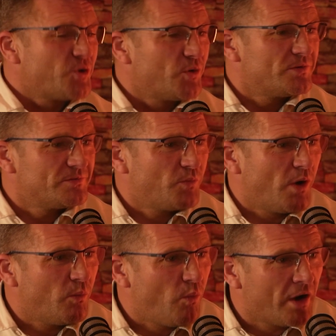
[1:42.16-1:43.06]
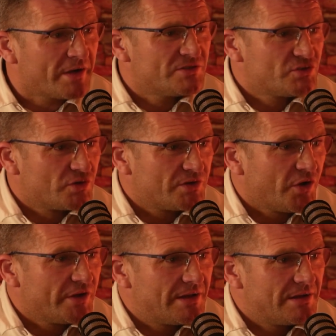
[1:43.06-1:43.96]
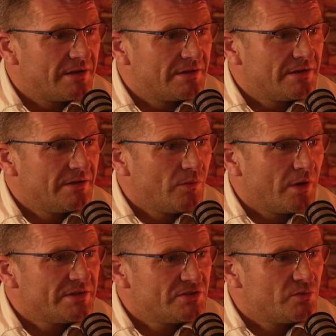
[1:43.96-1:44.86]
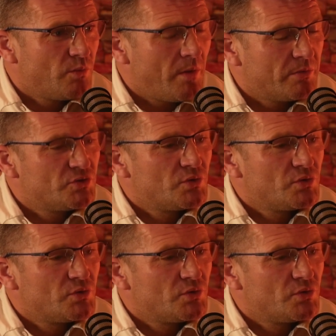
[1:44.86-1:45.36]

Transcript: So what is your title? What would you say your title is?